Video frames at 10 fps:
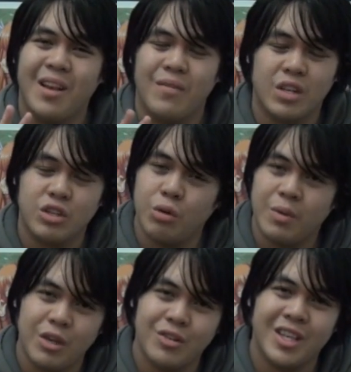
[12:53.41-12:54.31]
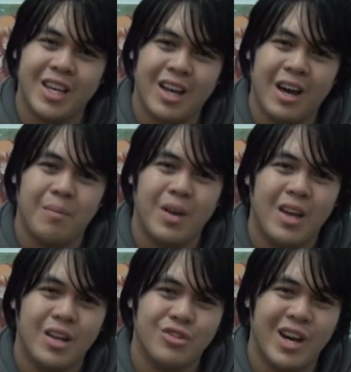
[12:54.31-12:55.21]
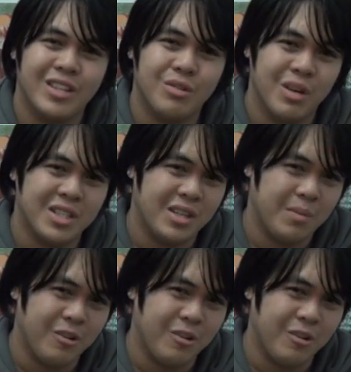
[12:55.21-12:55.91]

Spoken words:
because you'll be using it up trying to rush the